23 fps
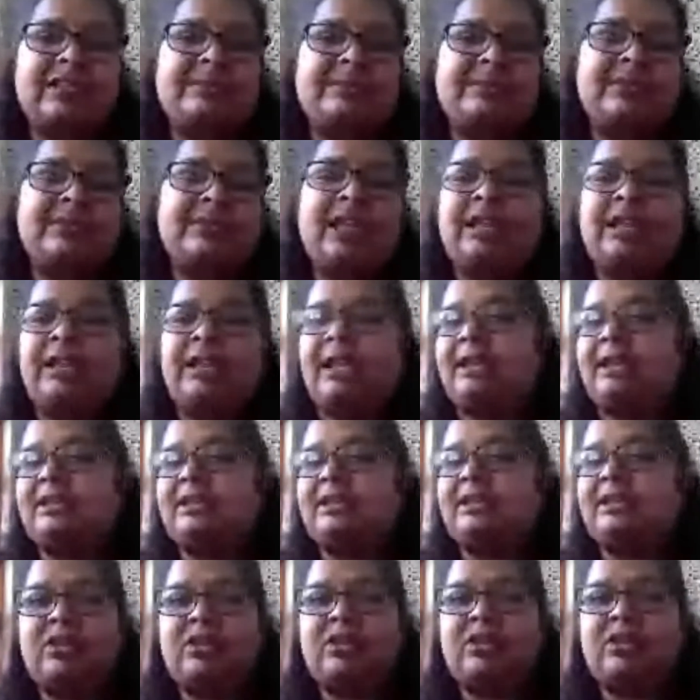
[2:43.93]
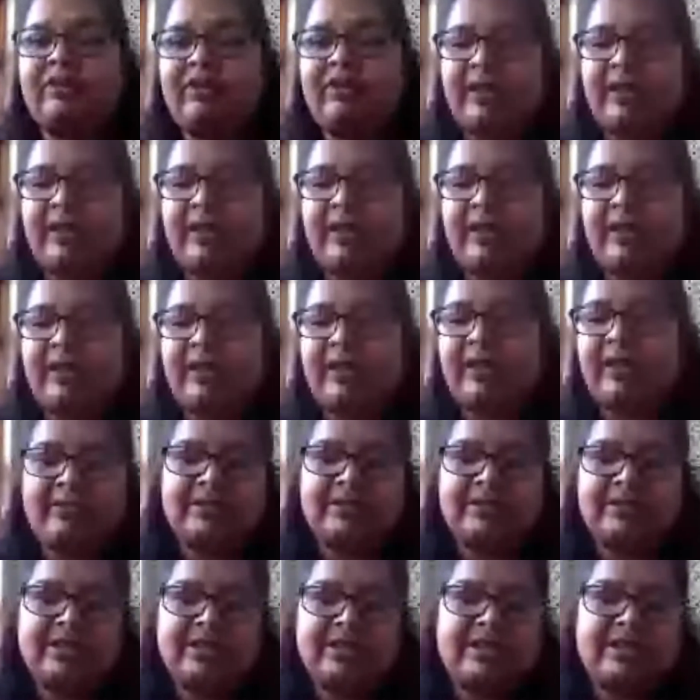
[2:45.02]
like the stockpiles we have in South
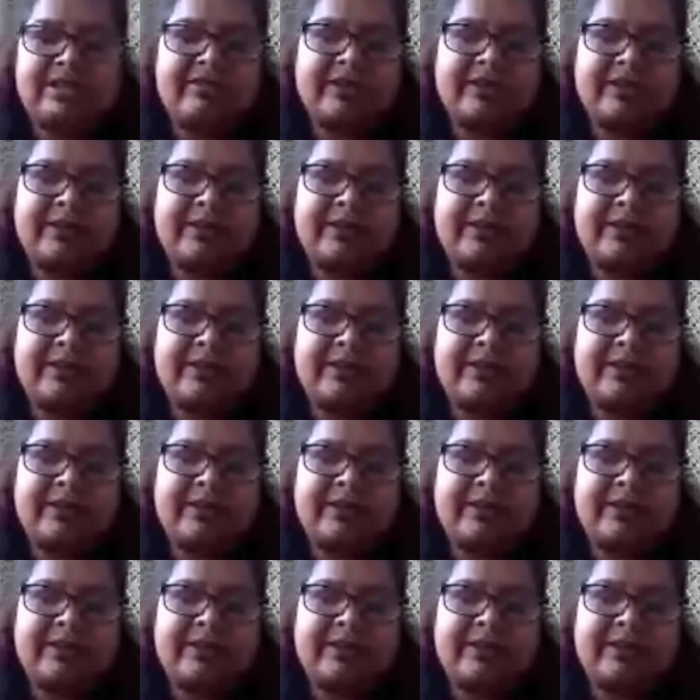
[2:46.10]
Africa.